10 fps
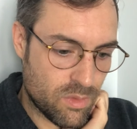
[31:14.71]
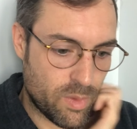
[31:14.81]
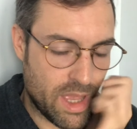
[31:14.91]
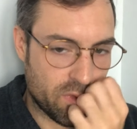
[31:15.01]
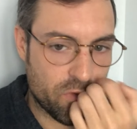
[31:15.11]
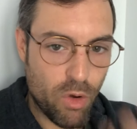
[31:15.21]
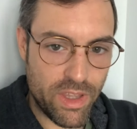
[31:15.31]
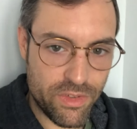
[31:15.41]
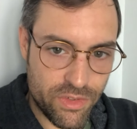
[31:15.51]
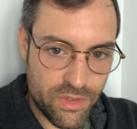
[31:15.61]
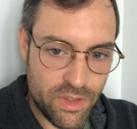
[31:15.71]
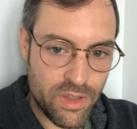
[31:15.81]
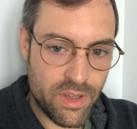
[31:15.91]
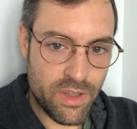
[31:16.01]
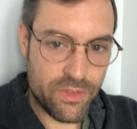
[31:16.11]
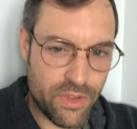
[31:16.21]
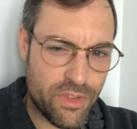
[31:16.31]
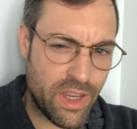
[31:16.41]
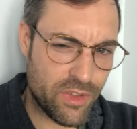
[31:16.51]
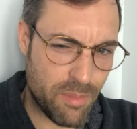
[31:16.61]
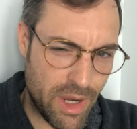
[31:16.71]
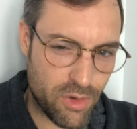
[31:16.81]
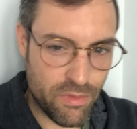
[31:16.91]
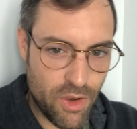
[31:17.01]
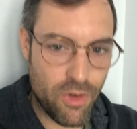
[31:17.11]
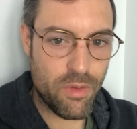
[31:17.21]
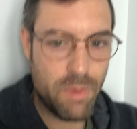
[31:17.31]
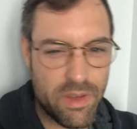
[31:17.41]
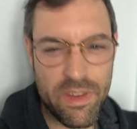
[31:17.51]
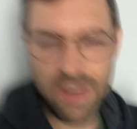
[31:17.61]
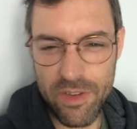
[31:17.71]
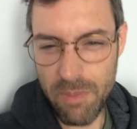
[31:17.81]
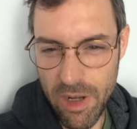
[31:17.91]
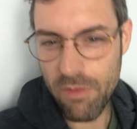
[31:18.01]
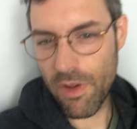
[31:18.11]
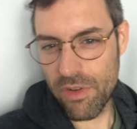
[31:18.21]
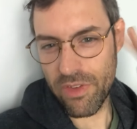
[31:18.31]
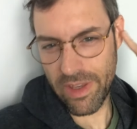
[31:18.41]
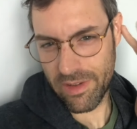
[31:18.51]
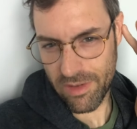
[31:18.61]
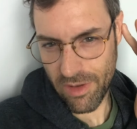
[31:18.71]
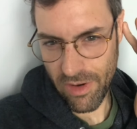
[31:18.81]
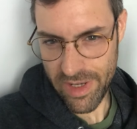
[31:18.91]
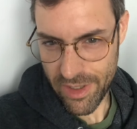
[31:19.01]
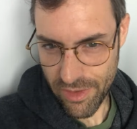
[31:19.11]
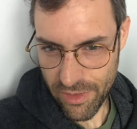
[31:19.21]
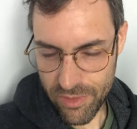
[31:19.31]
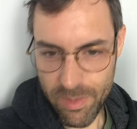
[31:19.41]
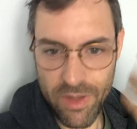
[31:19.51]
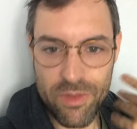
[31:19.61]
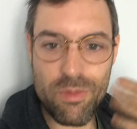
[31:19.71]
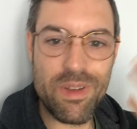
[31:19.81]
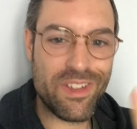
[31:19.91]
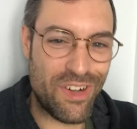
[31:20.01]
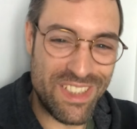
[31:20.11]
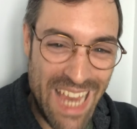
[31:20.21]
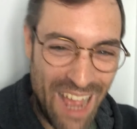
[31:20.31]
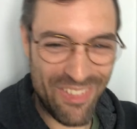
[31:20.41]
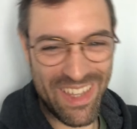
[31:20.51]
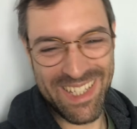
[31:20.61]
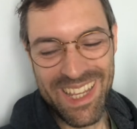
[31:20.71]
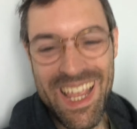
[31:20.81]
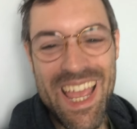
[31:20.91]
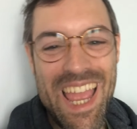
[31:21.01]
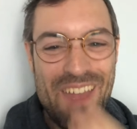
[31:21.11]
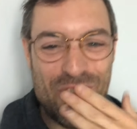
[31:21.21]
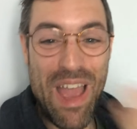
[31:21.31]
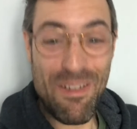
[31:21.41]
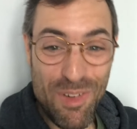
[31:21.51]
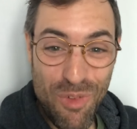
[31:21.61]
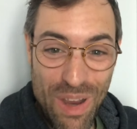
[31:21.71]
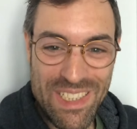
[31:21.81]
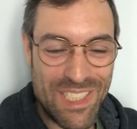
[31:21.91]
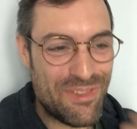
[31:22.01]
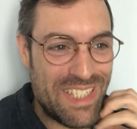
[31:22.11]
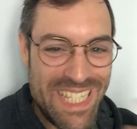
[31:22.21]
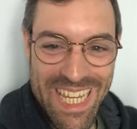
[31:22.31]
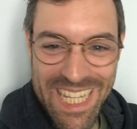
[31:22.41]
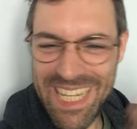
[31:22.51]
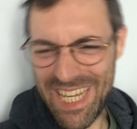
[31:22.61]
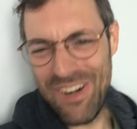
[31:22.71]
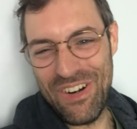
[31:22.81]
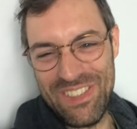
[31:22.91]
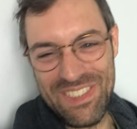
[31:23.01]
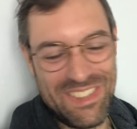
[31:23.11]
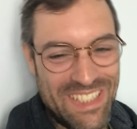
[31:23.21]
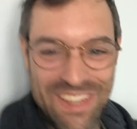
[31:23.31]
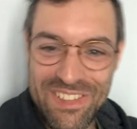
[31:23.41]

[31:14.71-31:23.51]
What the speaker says: We have a voice, so this thing has a microphone, but then its microphone is like our ears, because it turns out that if you have a voice, you need ears. You see,